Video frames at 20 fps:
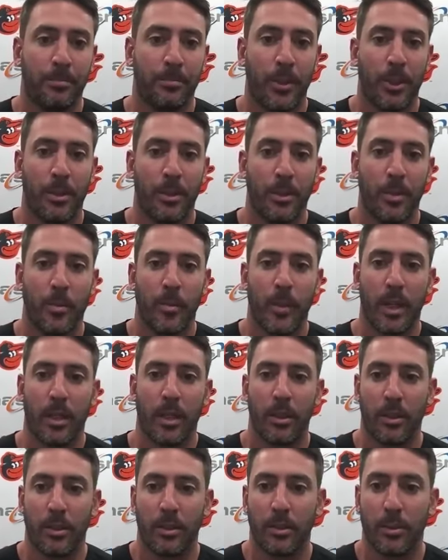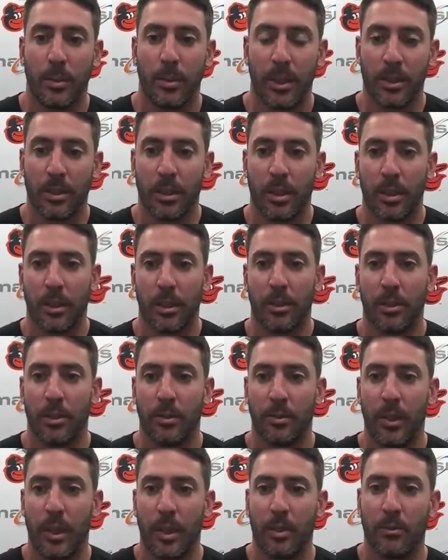you know, they're making good swings on it or
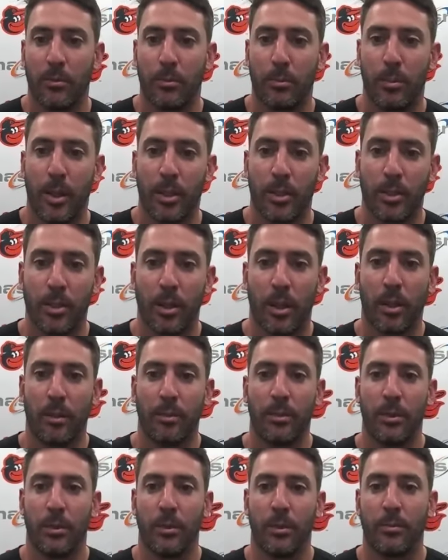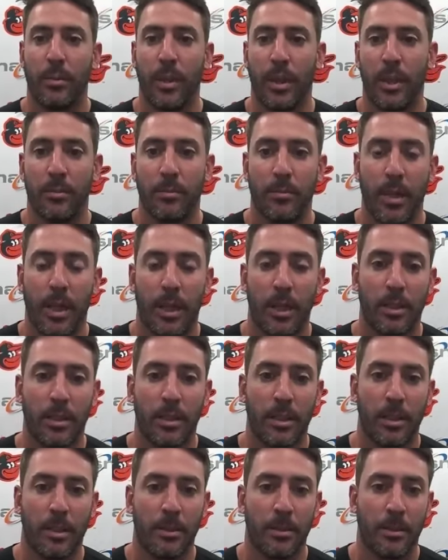fouling pitches off and making
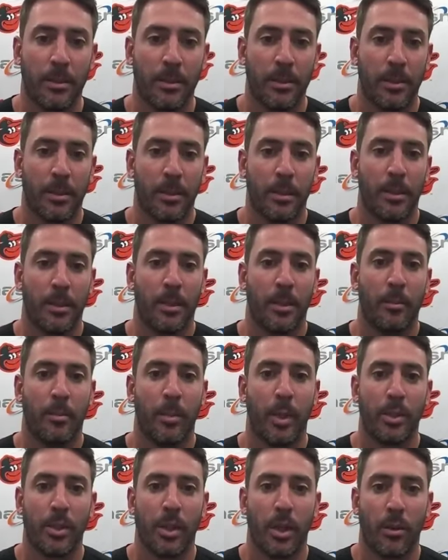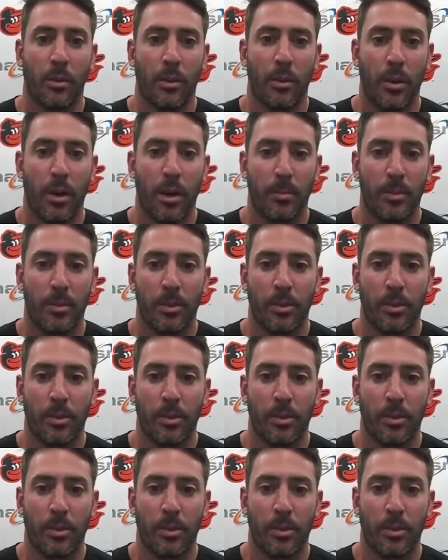the pitch count go up.